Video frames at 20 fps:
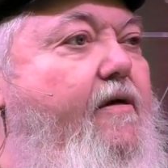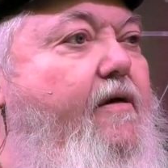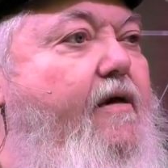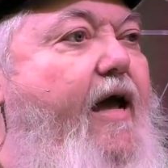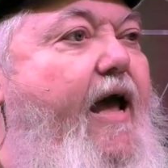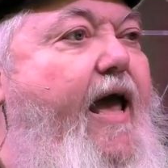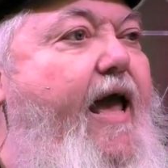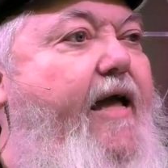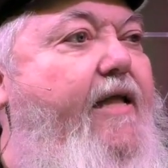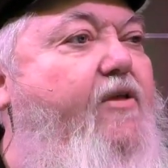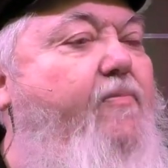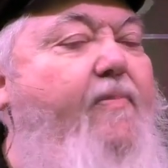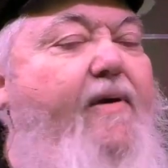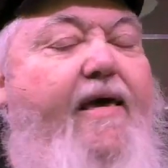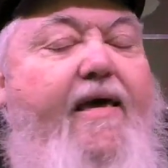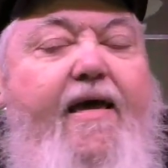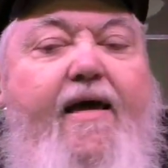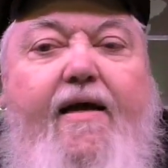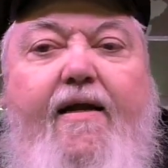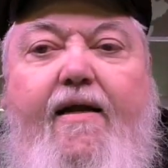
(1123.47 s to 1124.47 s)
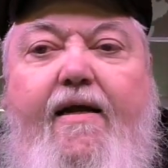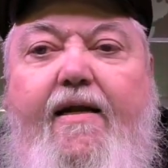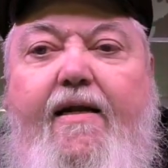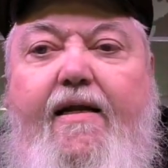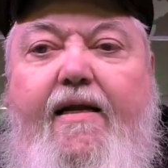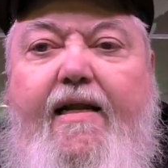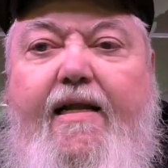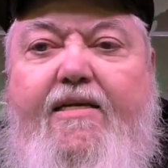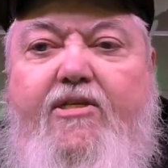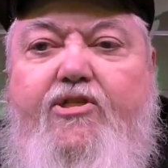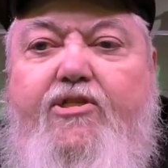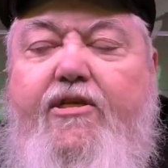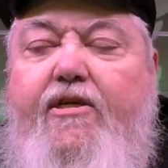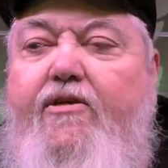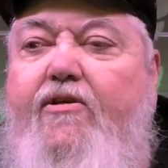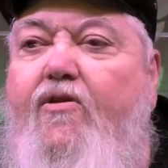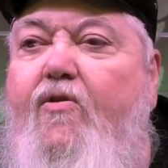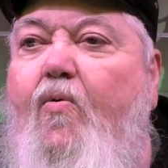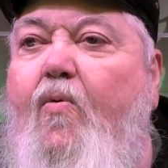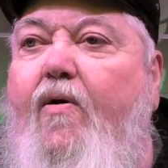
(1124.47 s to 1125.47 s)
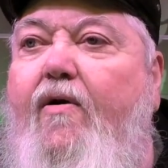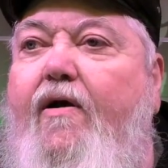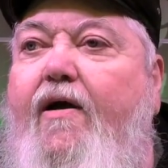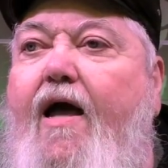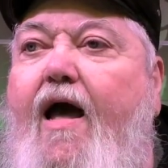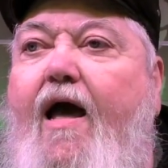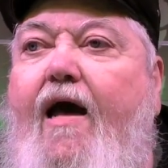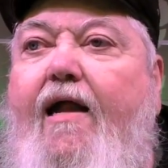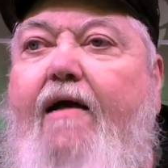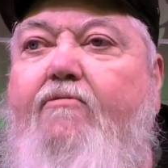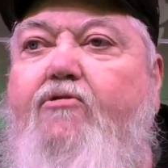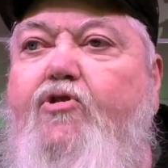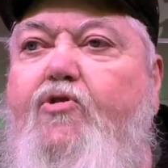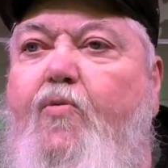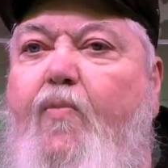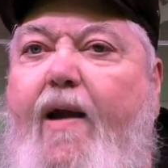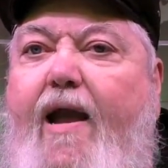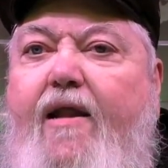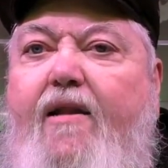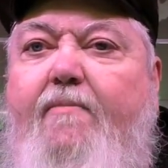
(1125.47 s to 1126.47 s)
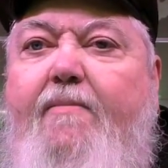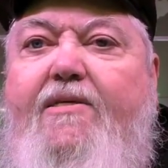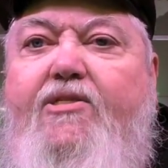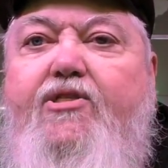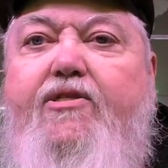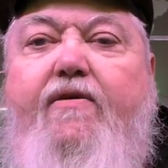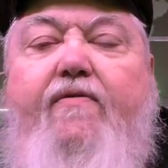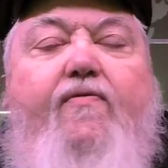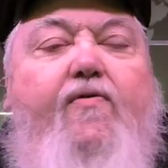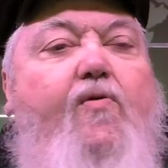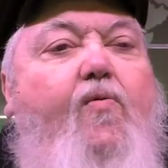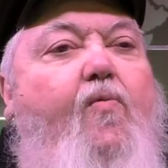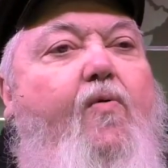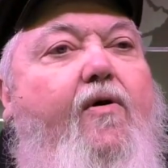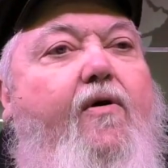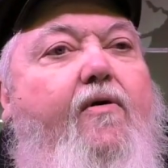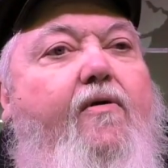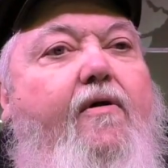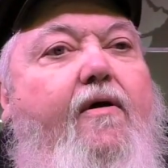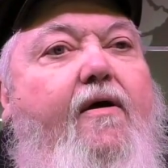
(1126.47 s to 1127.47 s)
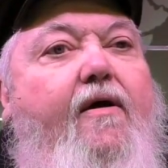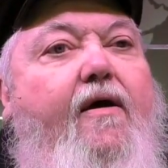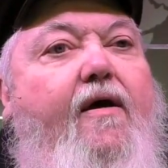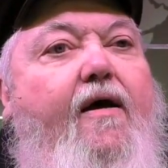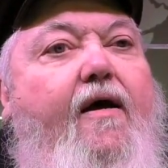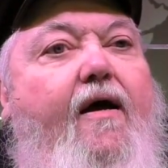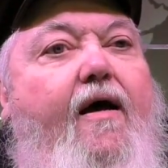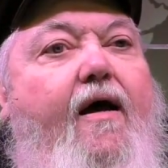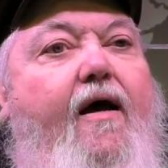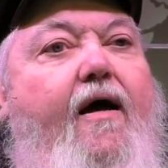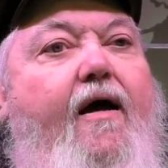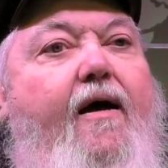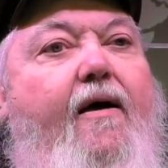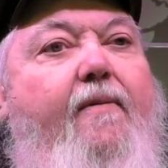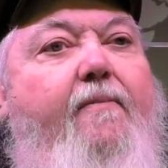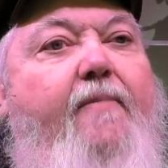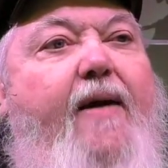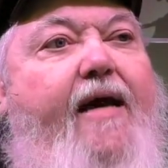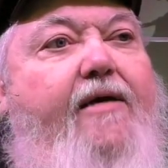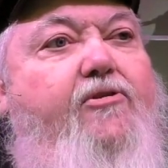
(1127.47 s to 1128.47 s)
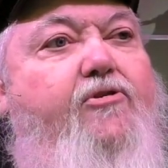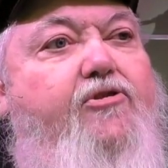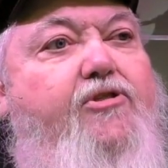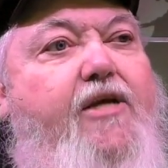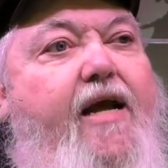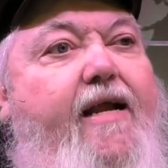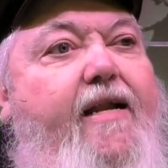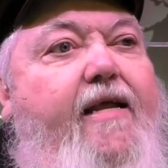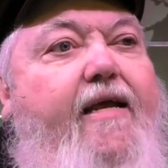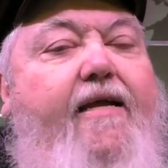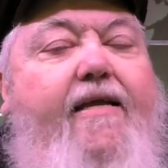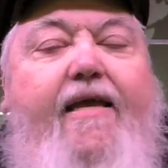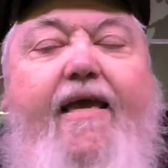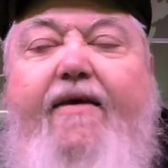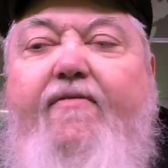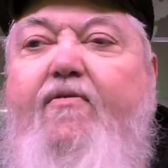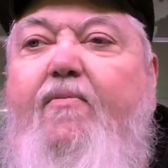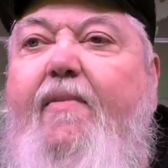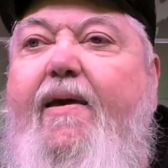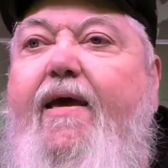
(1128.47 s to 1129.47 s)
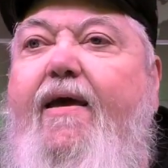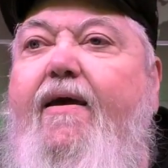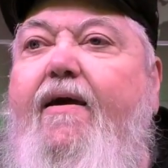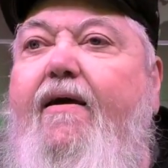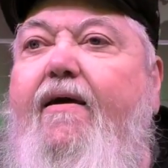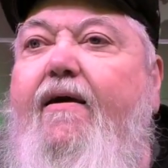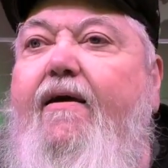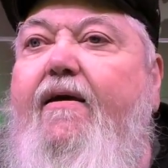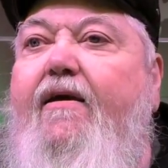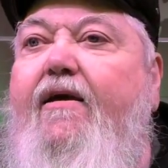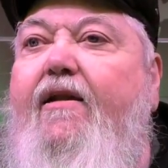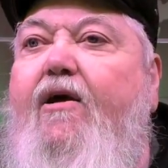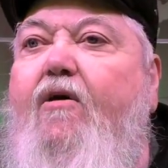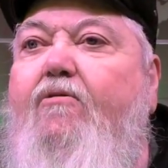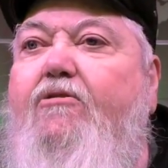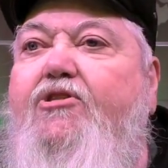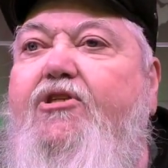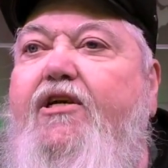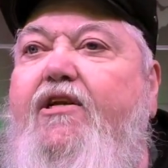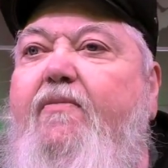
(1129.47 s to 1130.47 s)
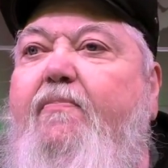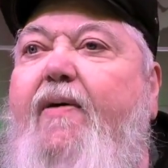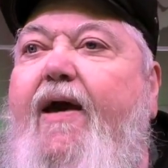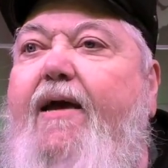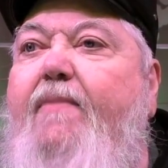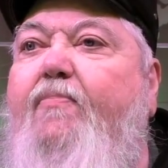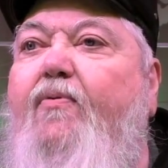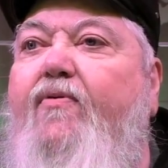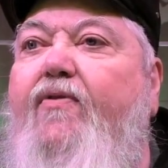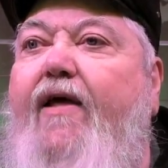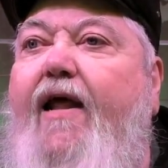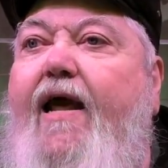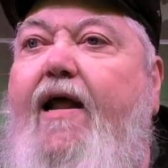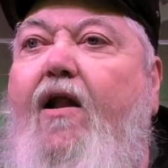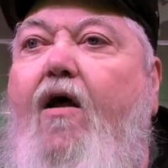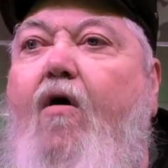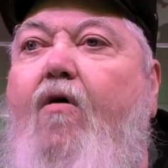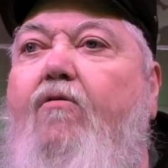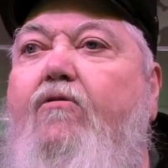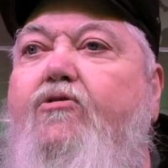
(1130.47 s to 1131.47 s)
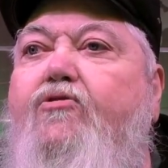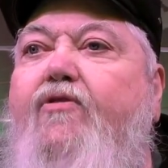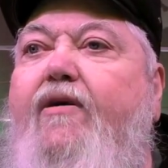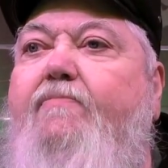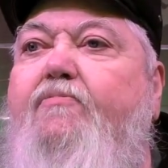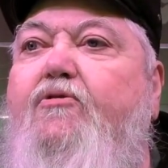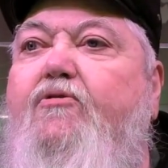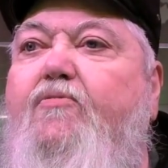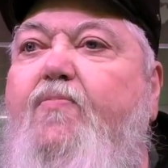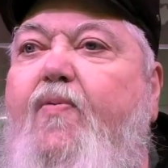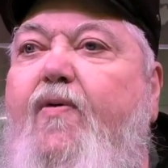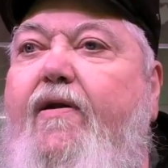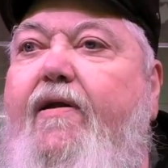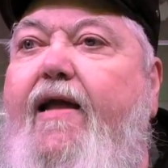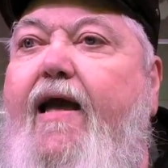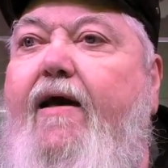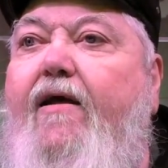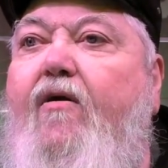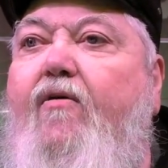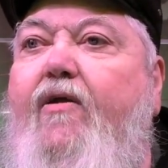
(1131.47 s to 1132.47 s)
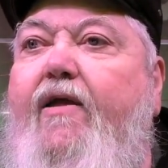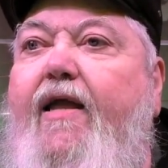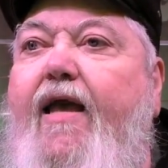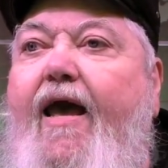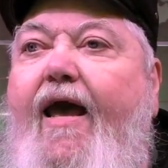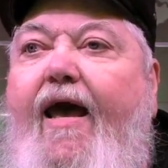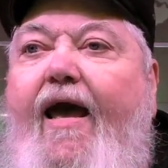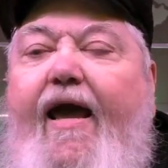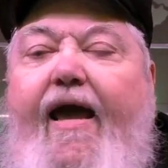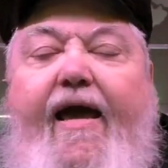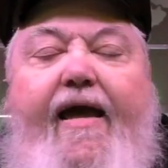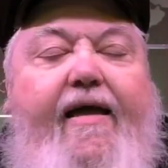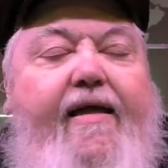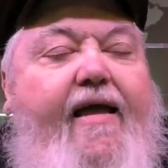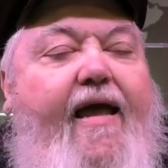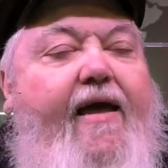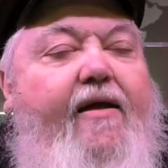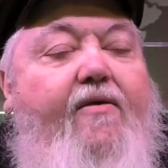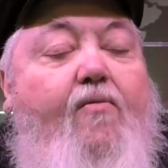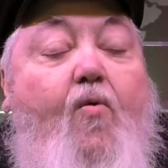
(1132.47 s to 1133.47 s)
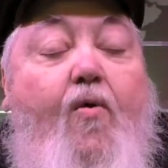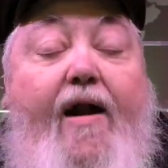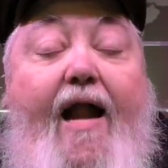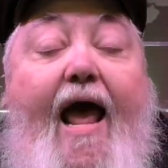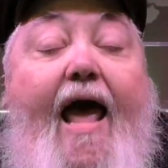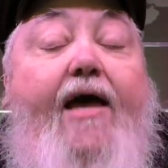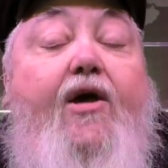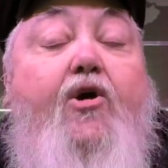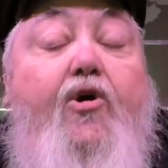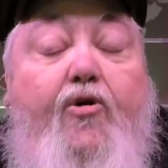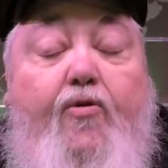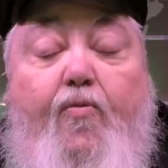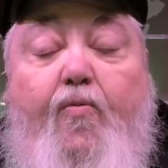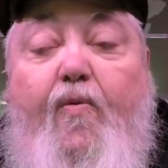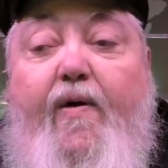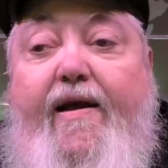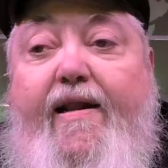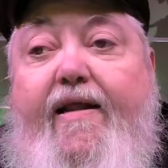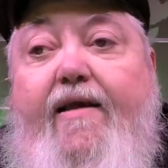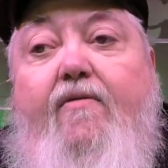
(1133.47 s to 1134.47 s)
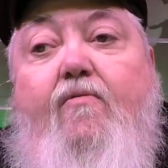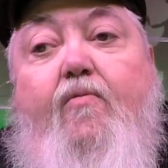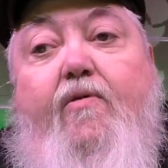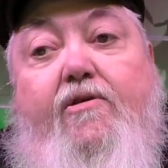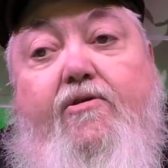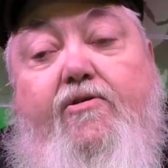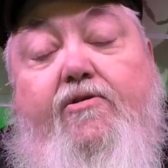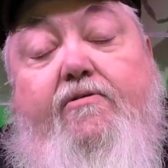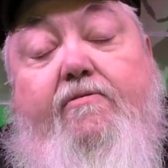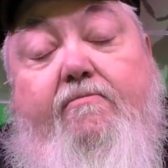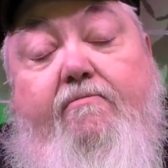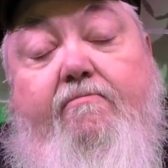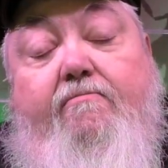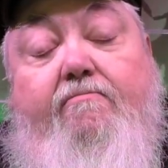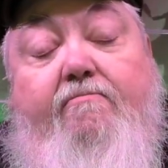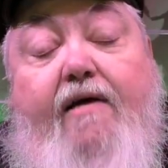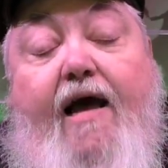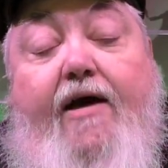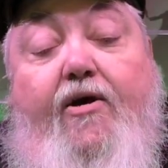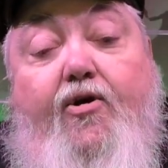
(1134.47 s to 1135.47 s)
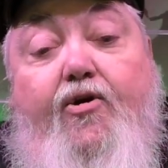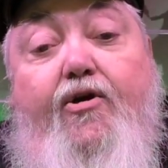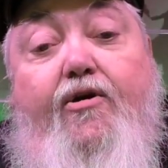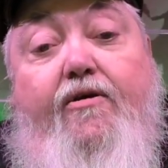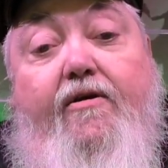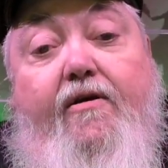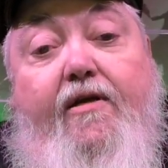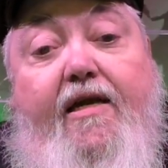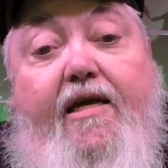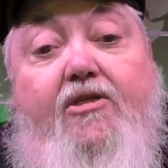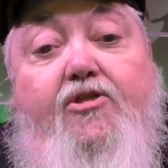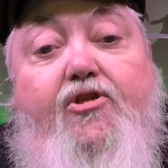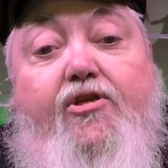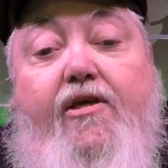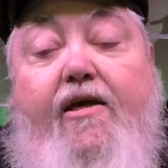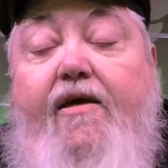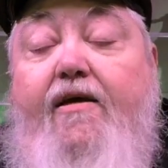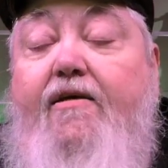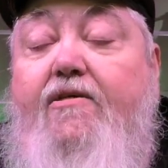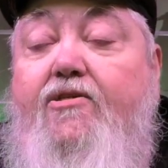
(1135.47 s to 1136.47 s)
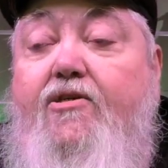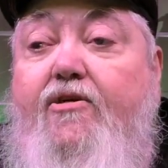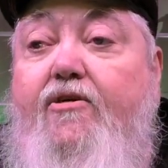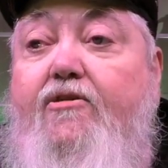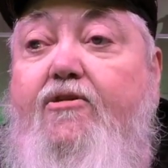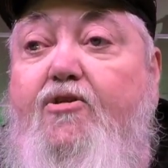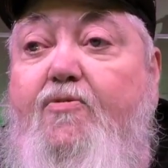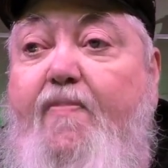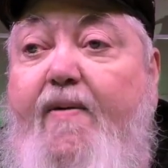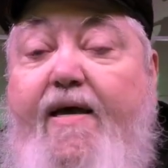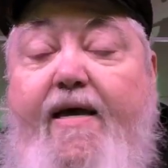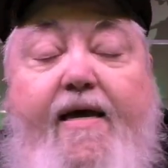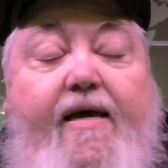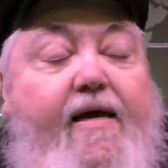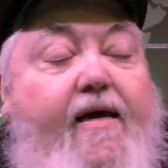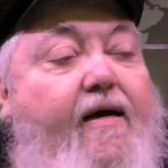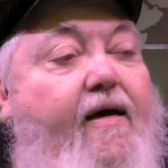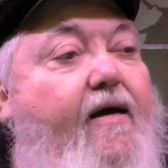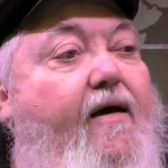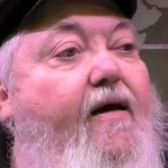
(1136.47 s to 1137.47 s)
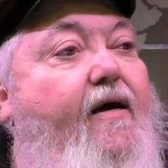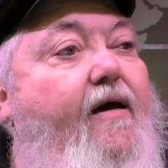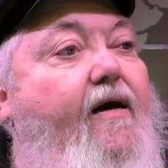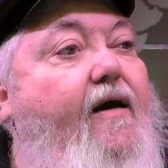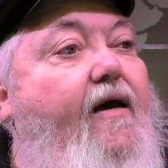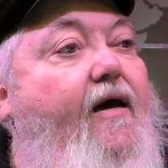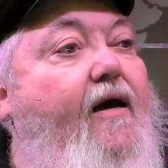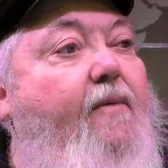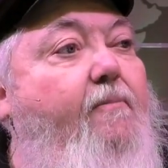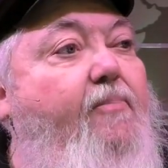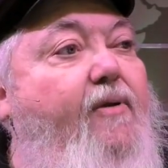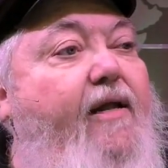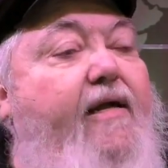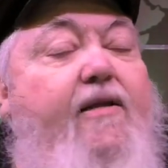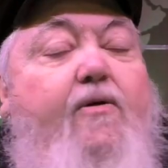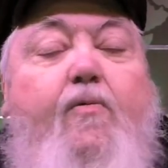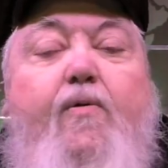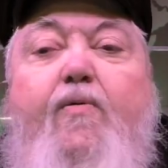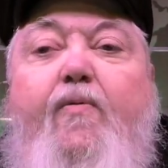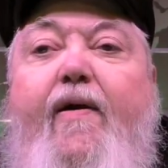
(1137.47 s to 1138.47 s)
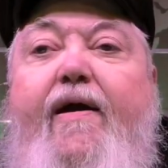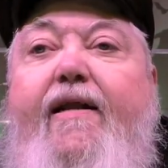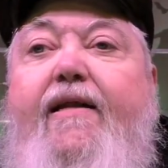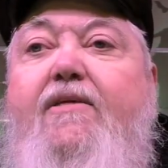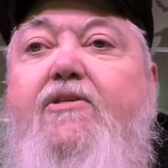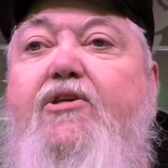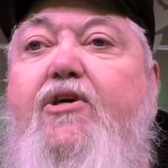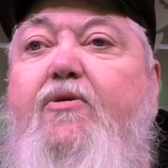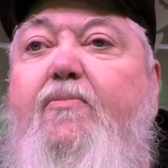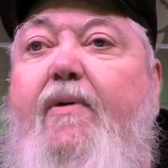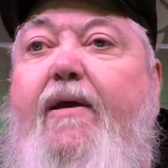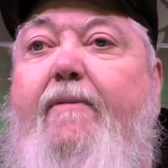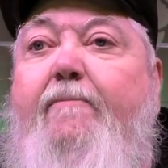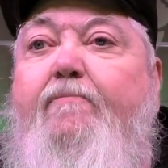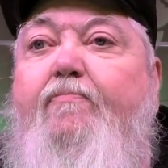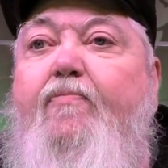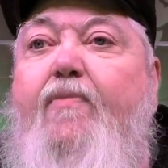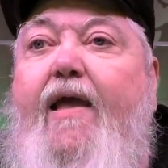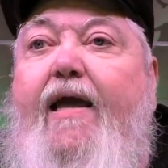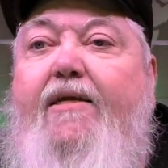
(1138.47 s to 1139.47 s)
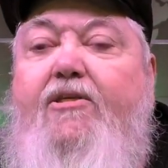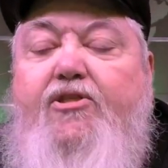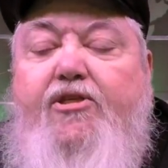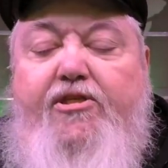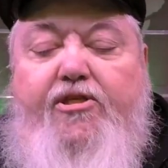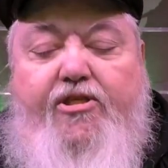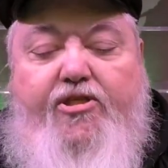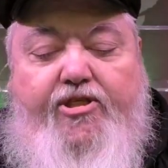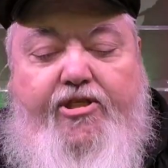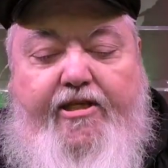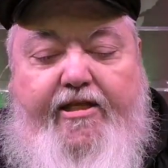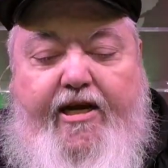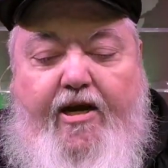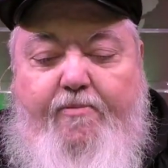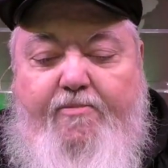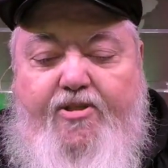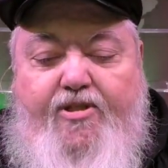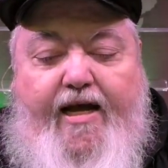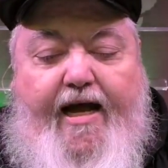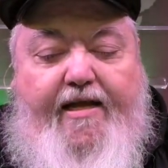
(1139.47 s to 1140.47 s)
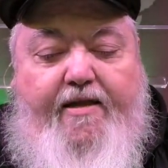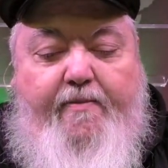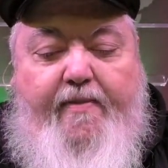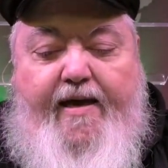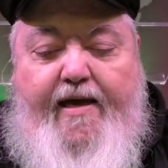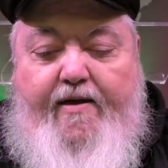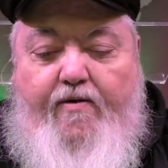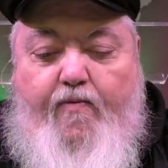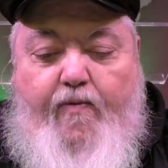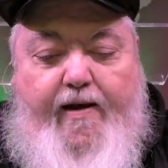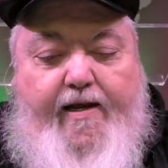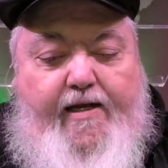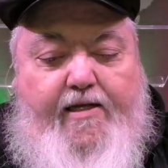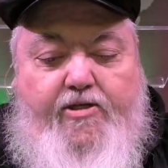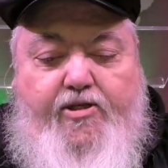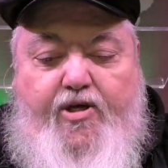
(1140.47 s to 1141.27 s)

I had to be listening to the Word of God. I was surrounding myself with the Word. Uh, Pastor Janie had given me, you know, a sheet of paper that had all the scriptures printed out on it. And and when I couldn't read it, which I couldn't initially because I couldn't speak, uh, Belinda would read it to me, and she'd just sit there beside the bed and read it